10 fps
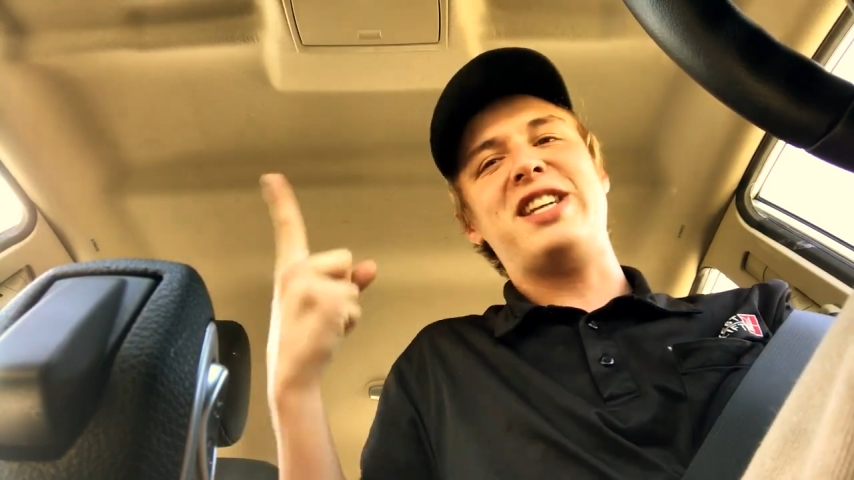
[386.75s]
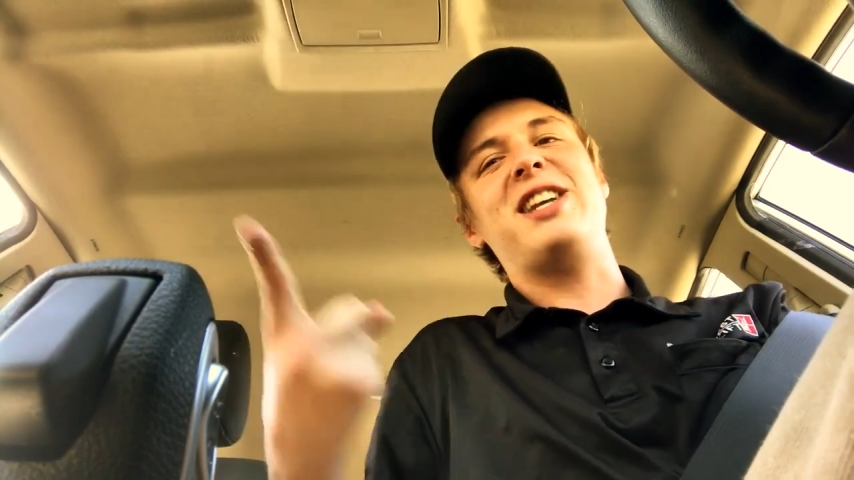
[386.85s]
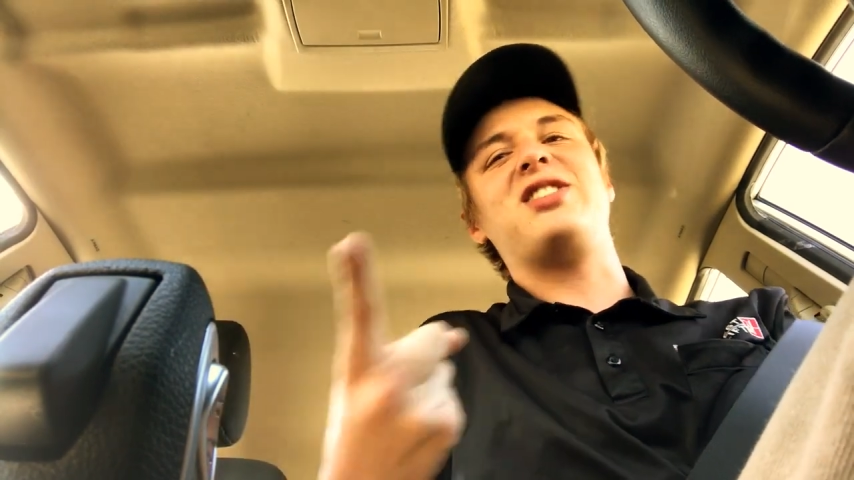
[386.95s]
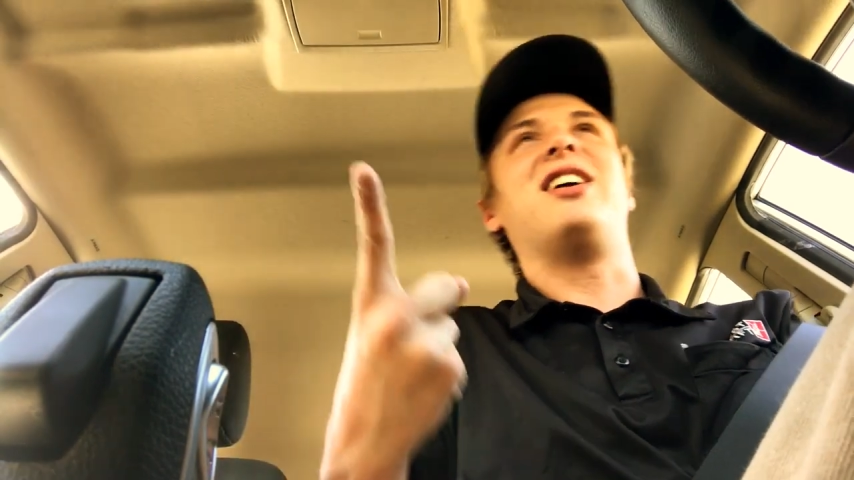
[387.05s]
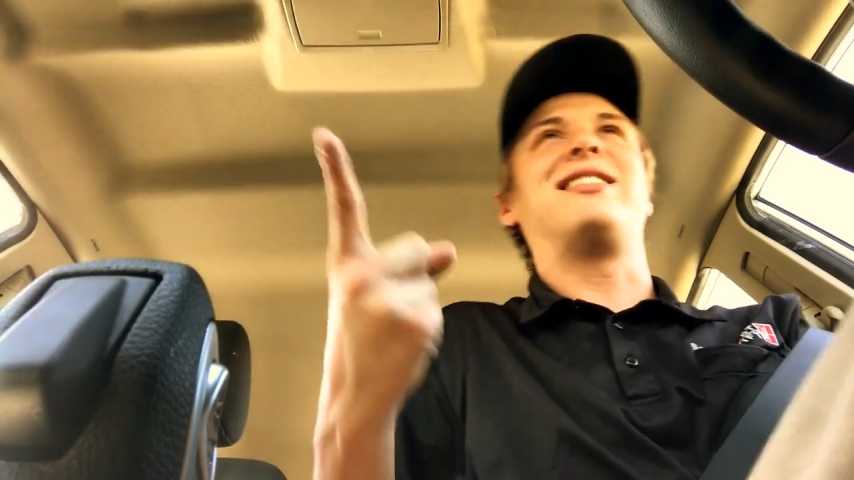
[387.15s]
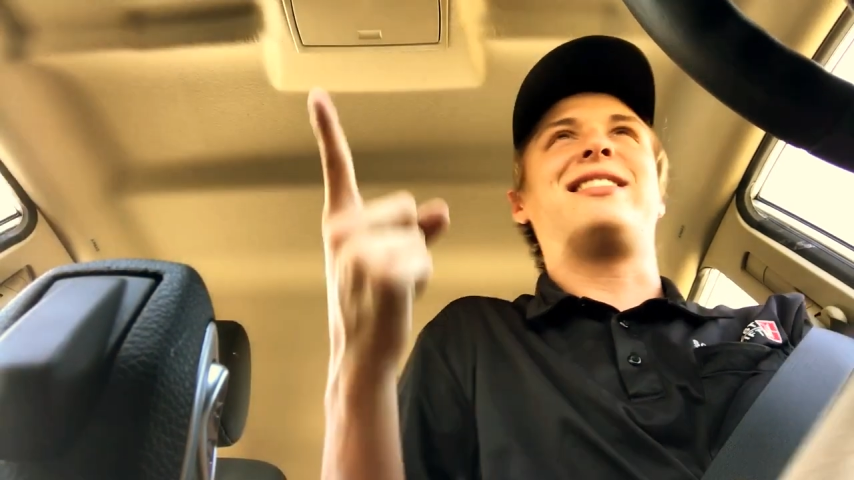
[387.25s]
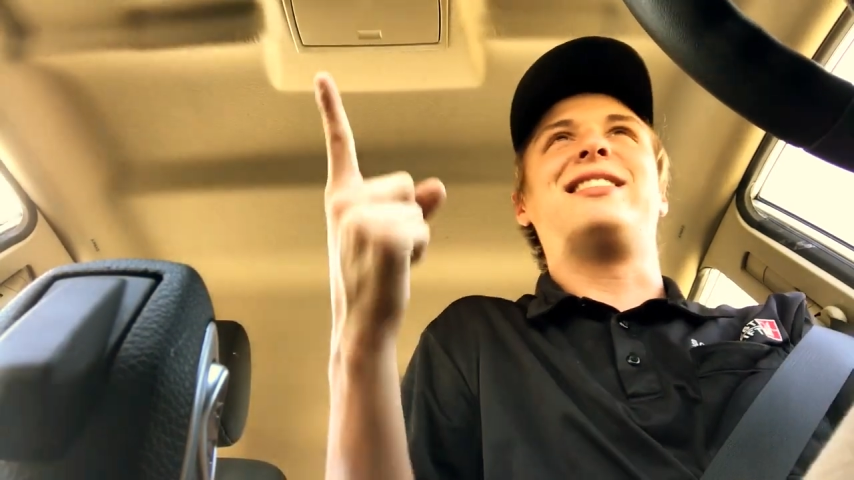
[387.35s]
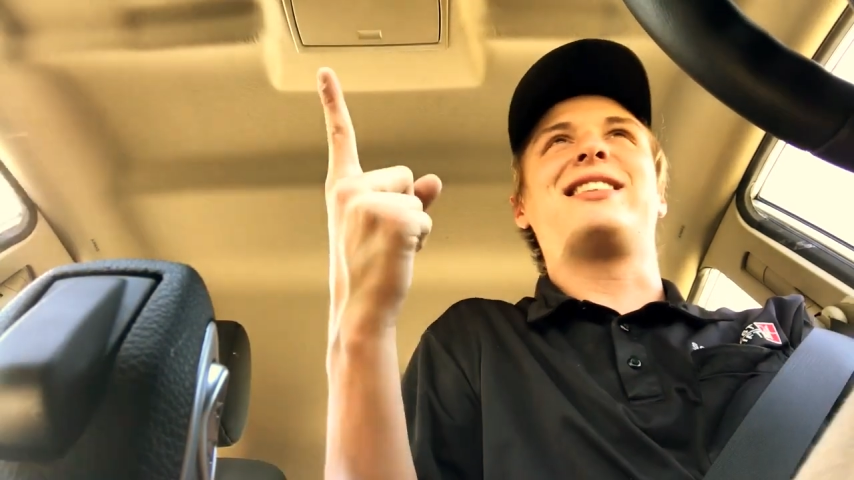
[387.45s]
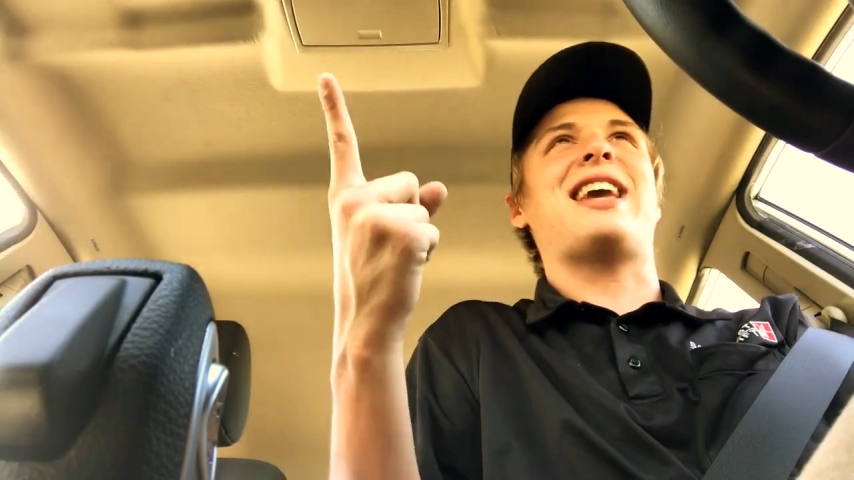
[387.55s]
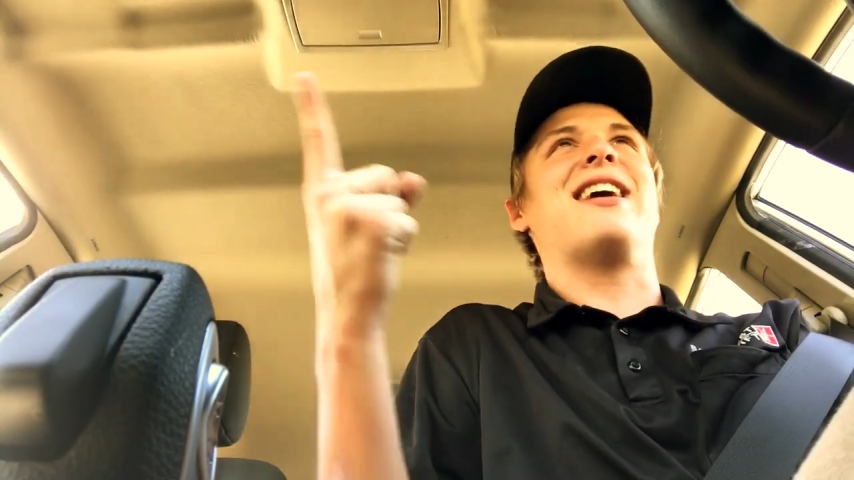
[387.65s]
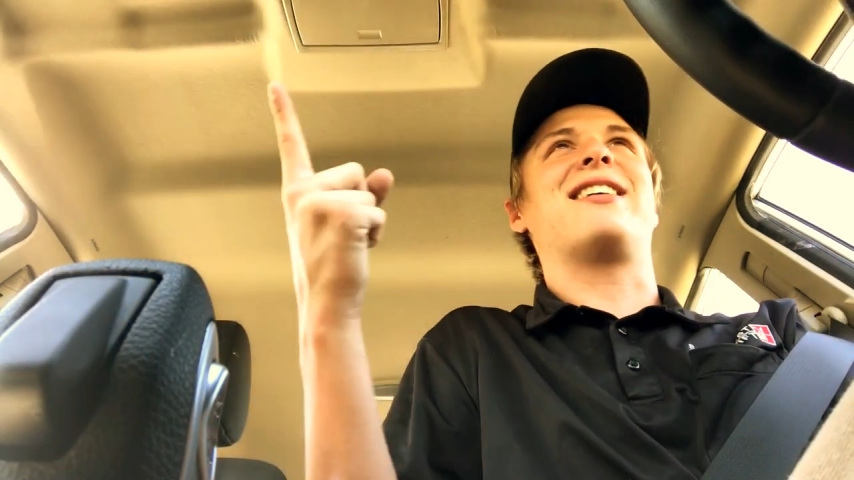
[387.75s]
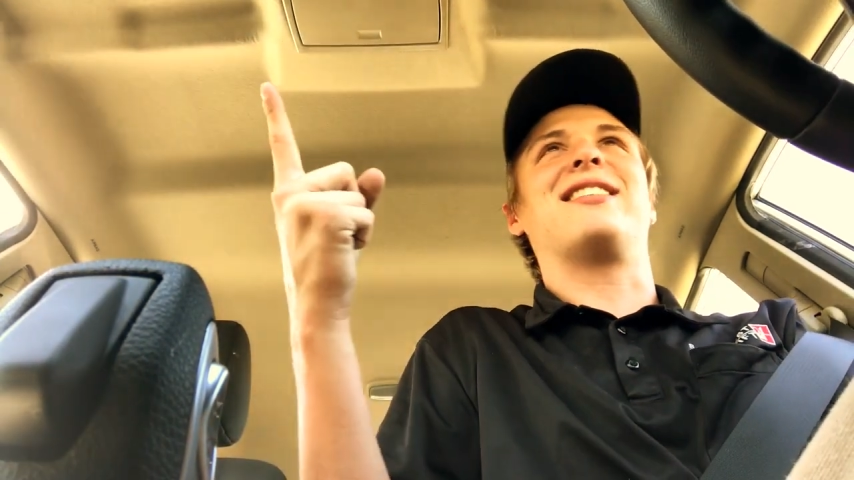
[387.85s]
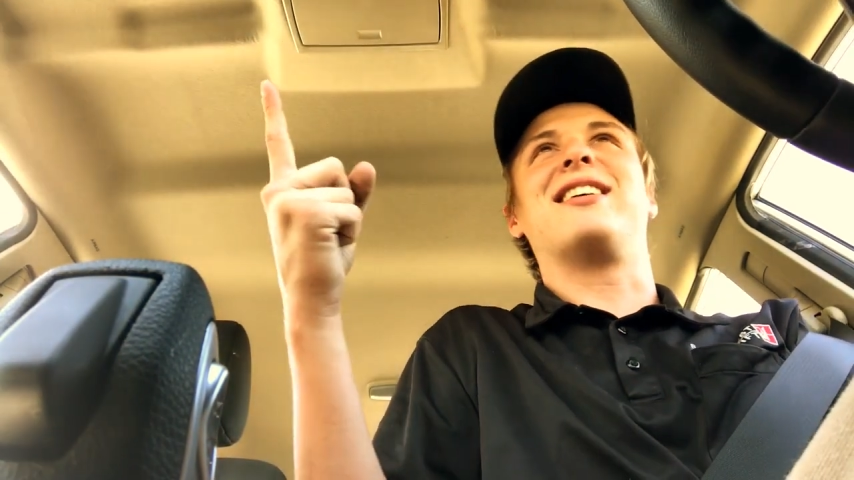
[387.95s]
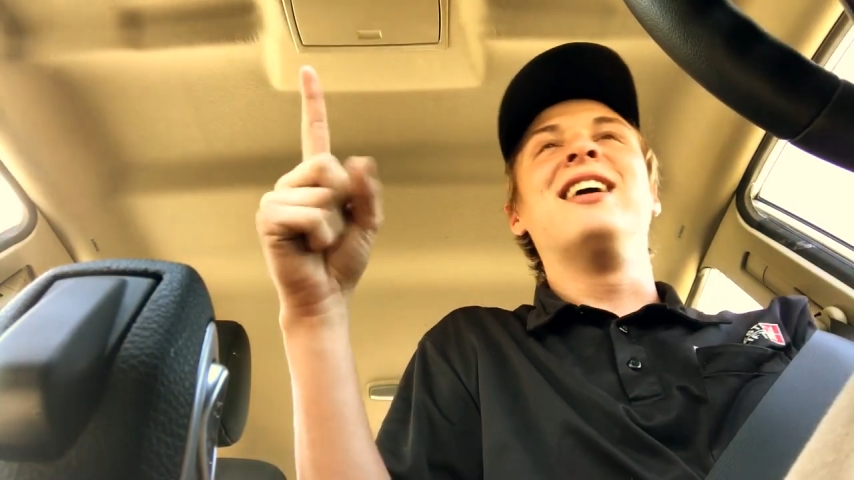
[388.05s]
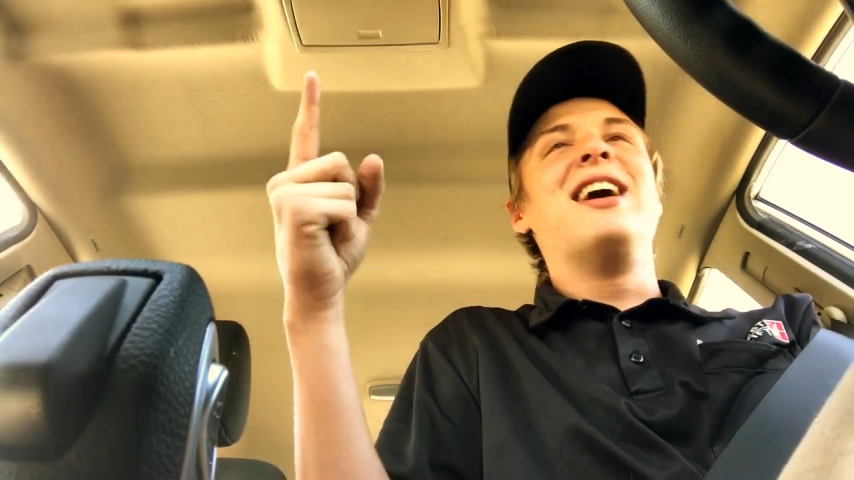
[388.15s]
Jake Johnson's
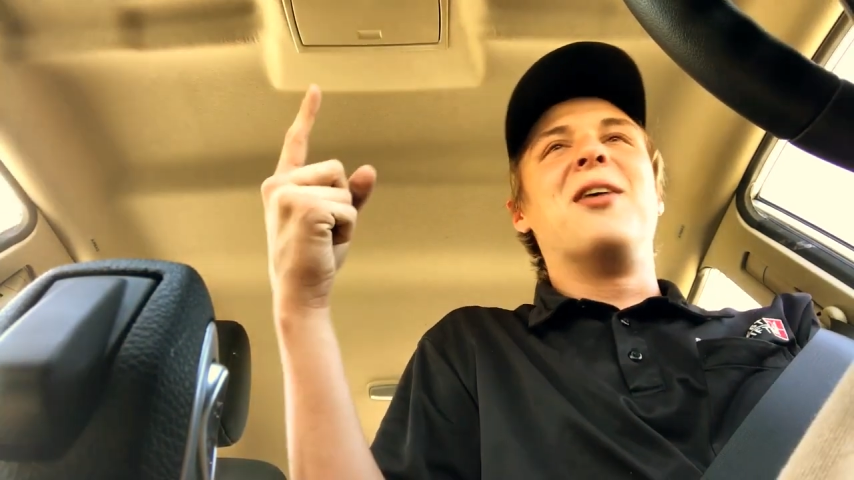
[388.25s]
character,